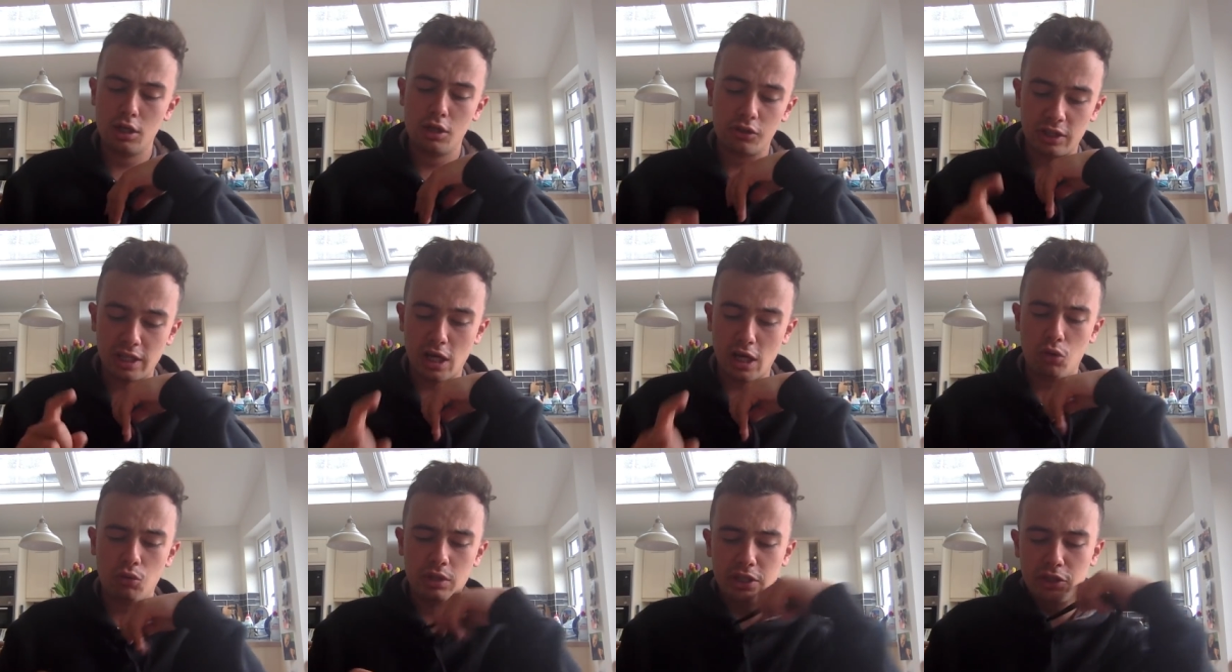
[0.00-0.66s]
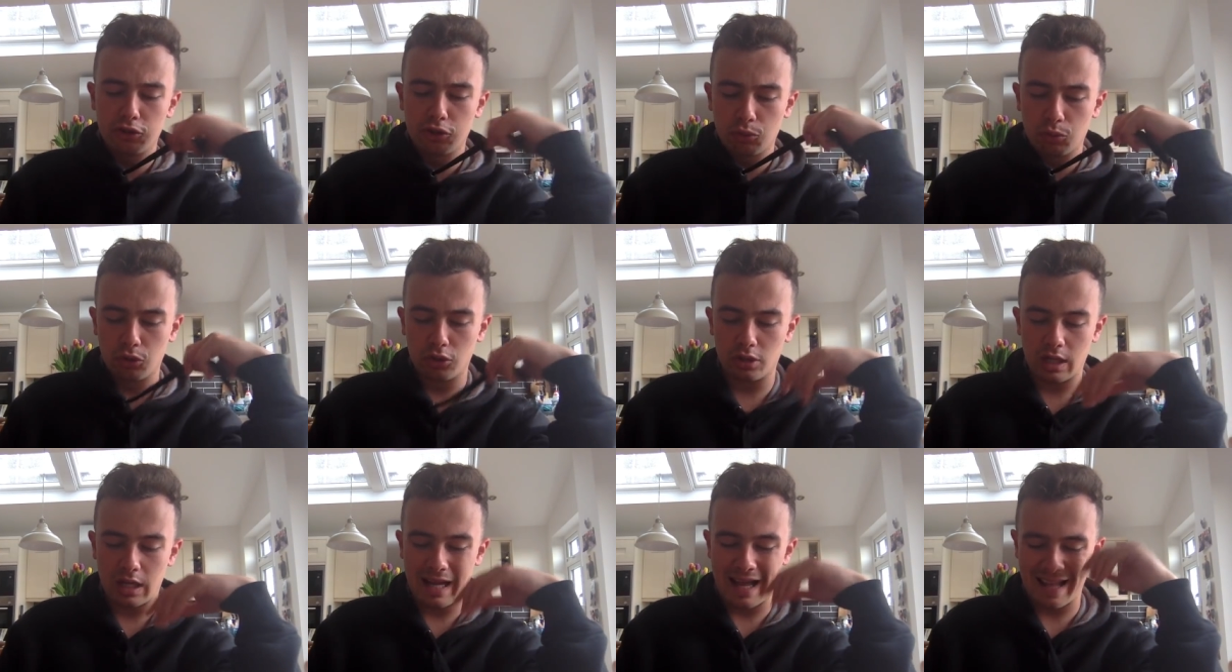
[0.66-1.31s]
The only other
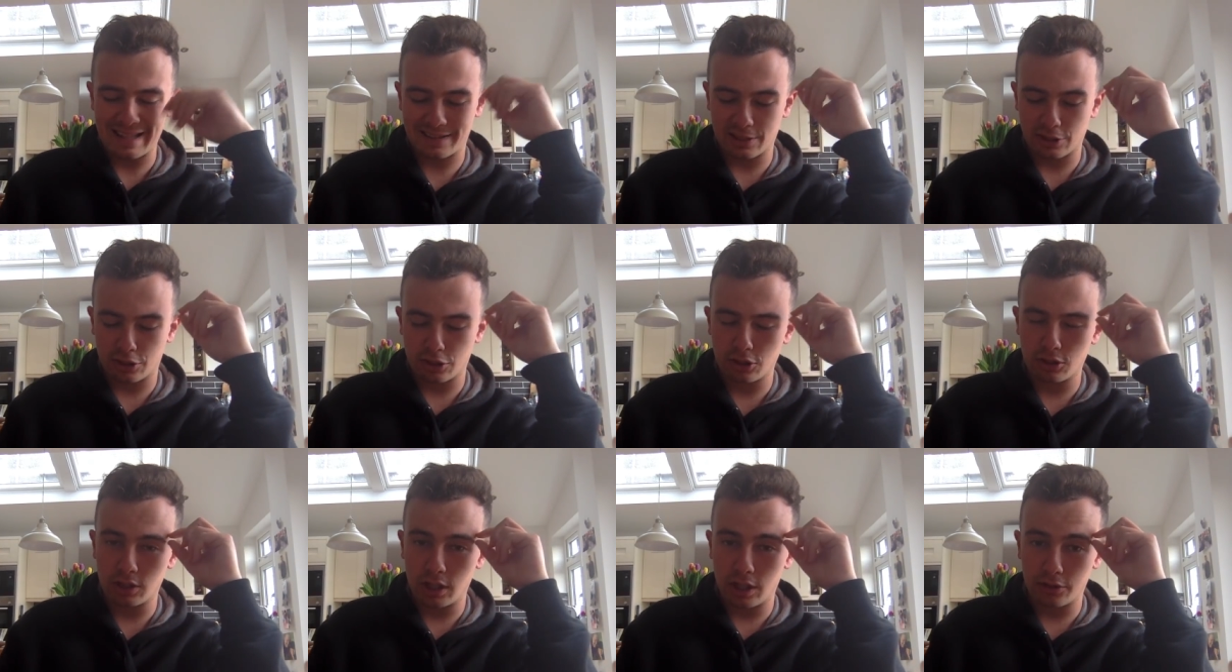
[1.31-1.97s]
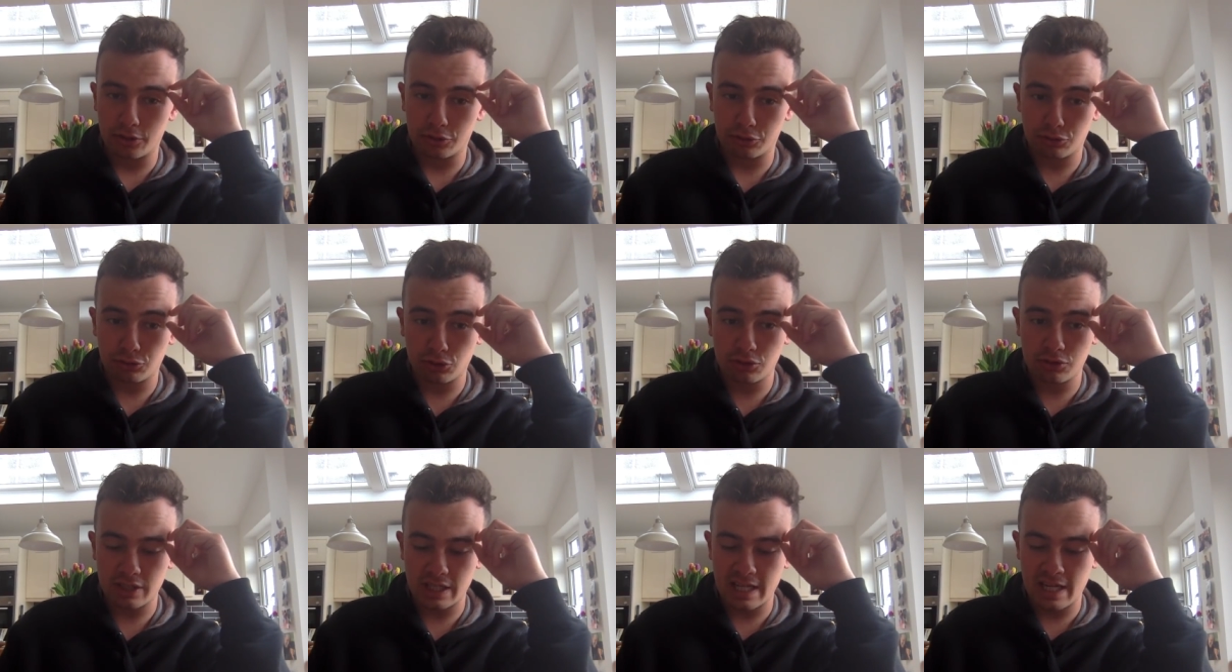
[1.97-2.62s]
one at the Curragh on the
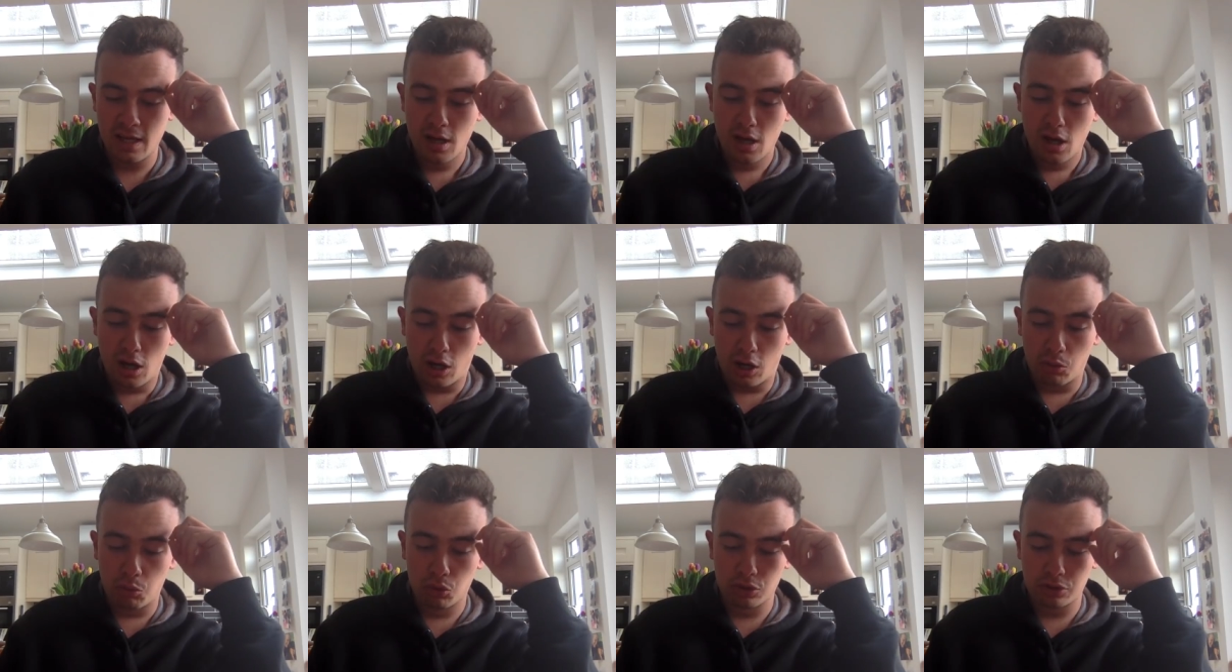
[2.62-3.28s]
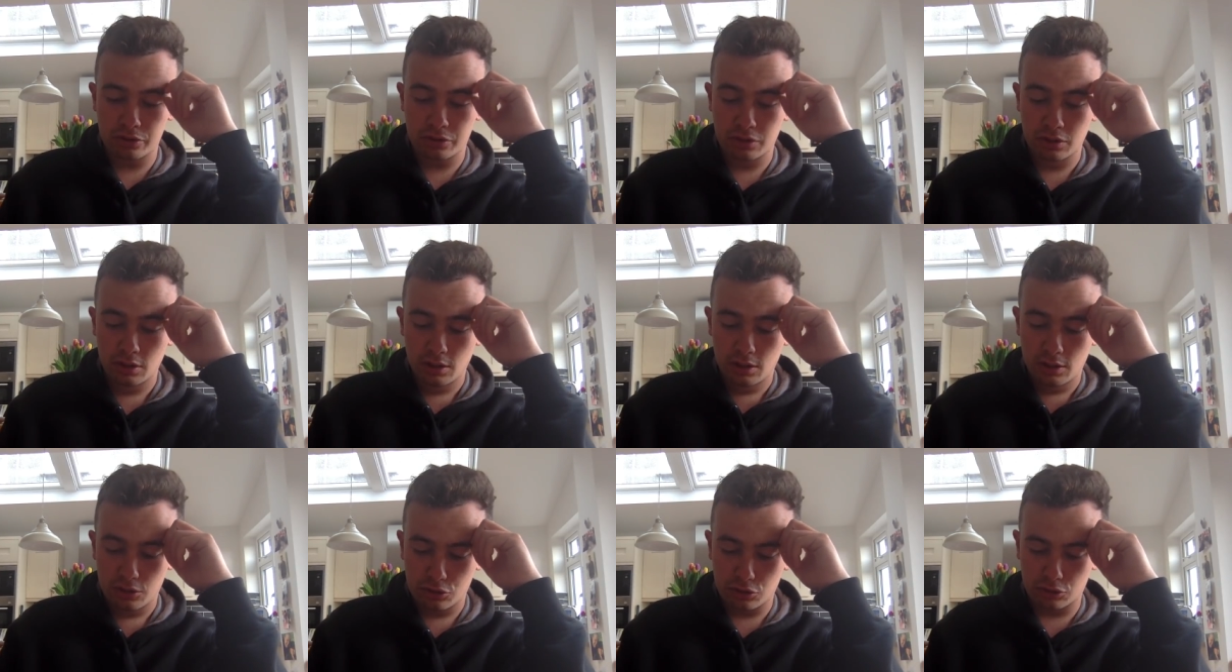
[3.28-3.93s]
Sunday I would
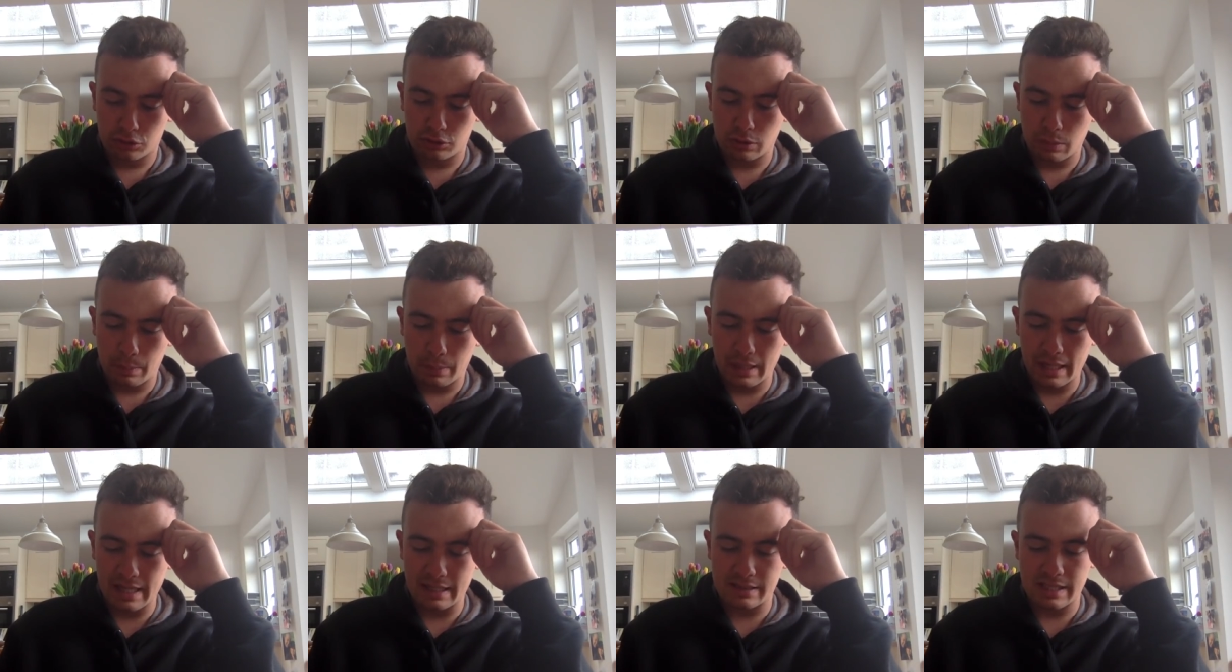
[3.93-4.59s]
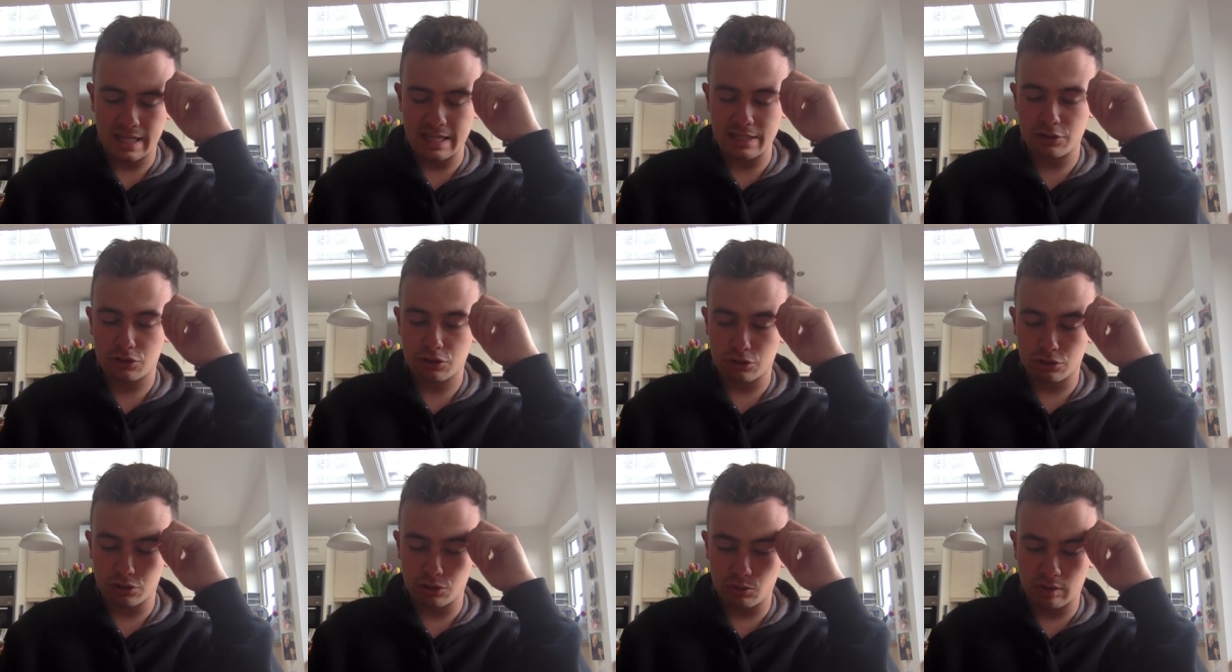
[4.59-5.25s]
just pay
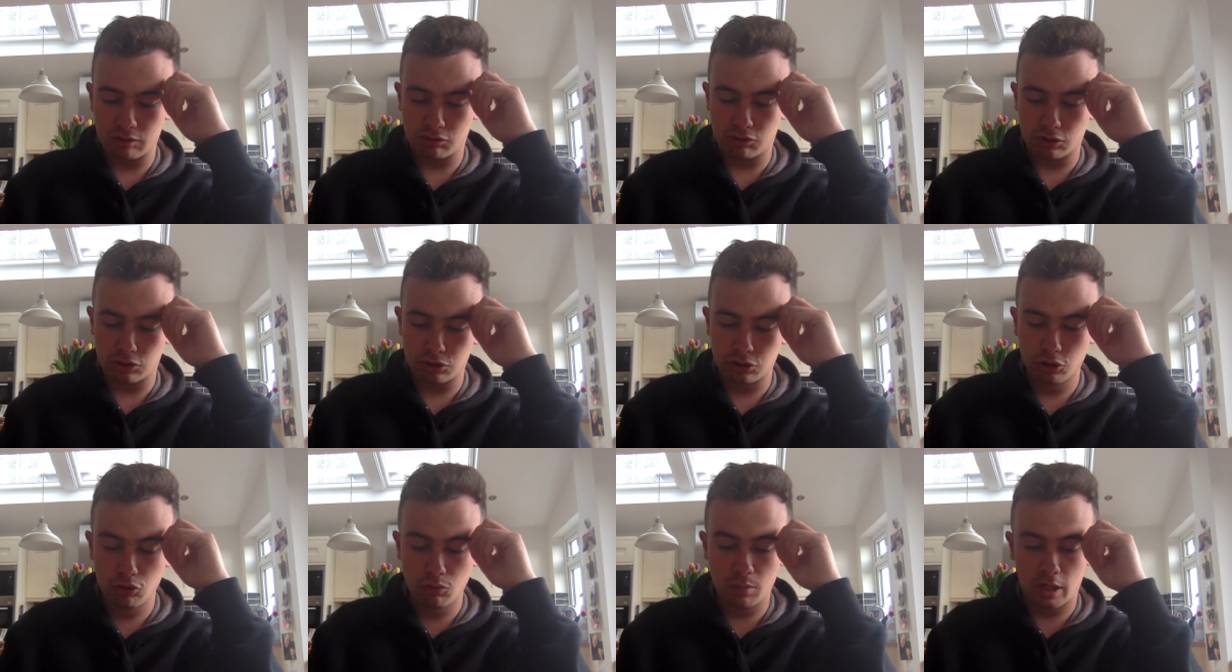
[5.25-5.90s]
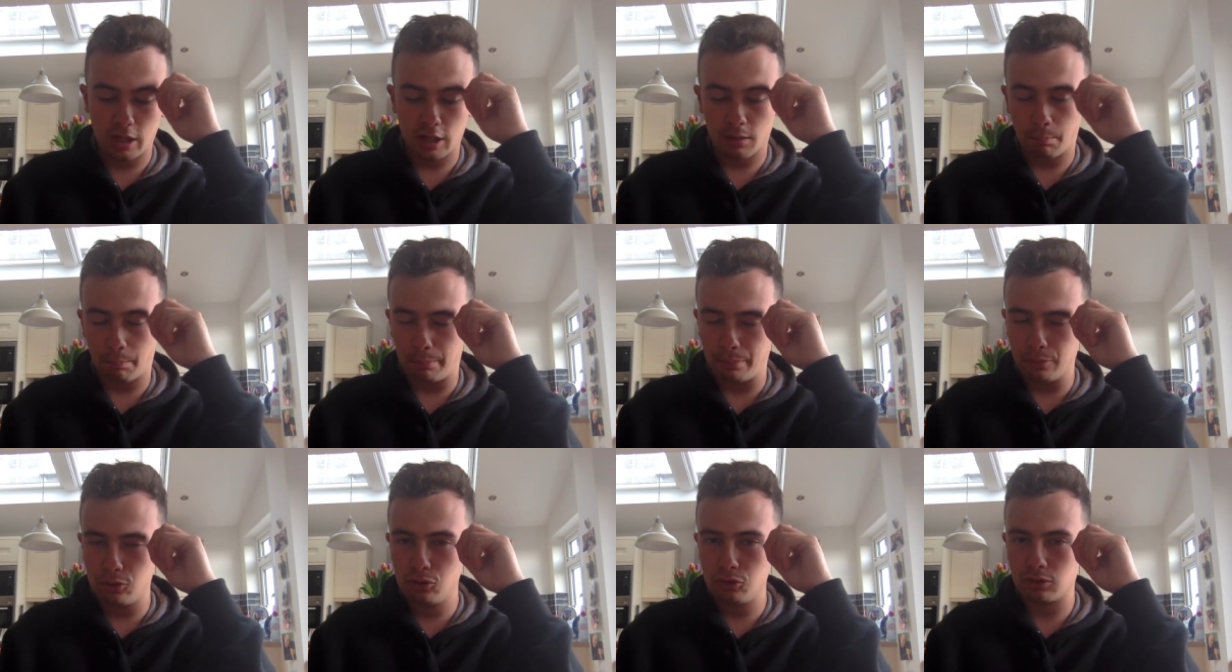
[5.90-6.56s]
attention to is the two mile
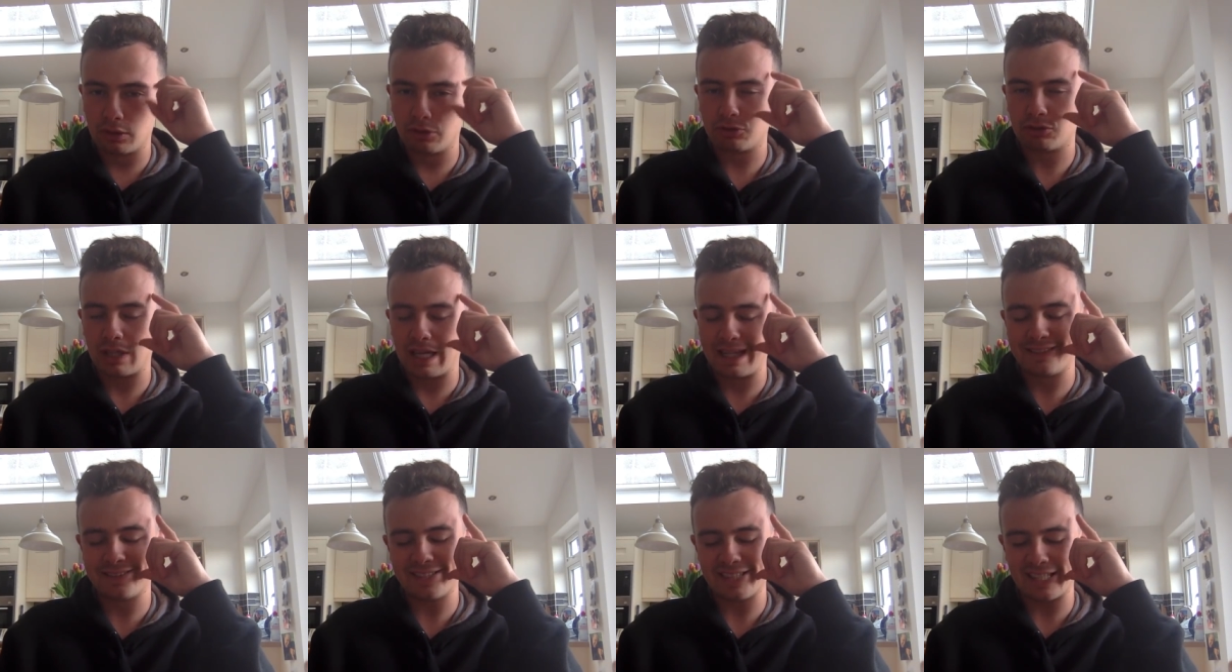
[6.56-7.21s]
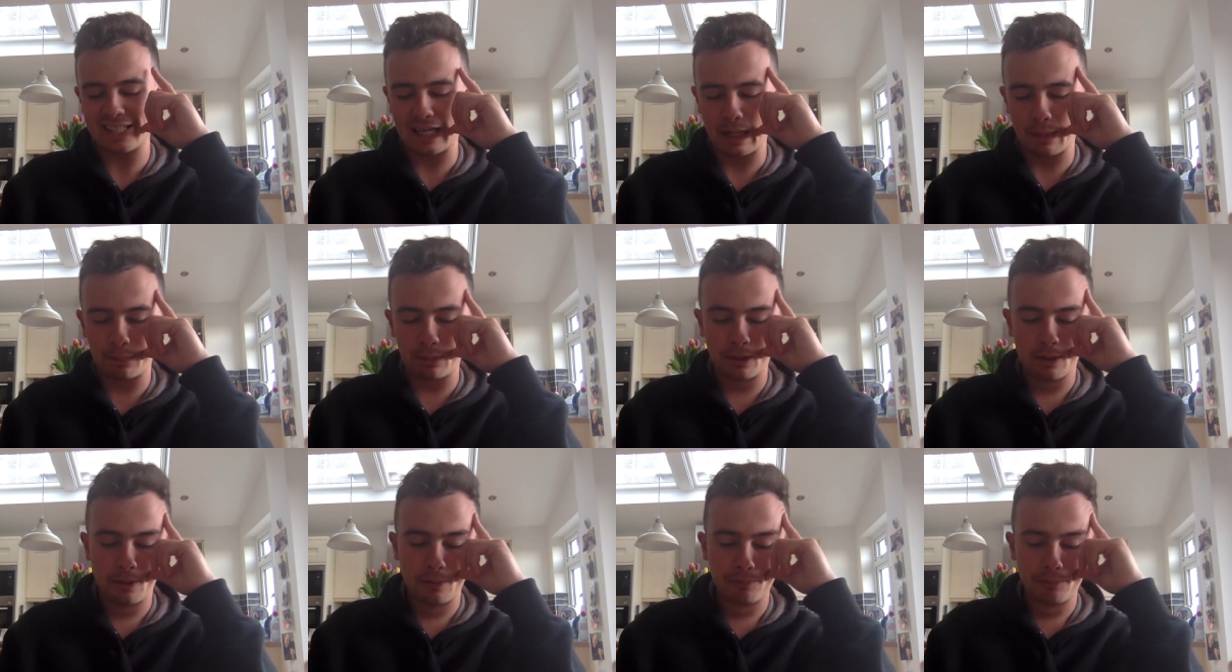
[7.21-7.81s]
Boodles handicap.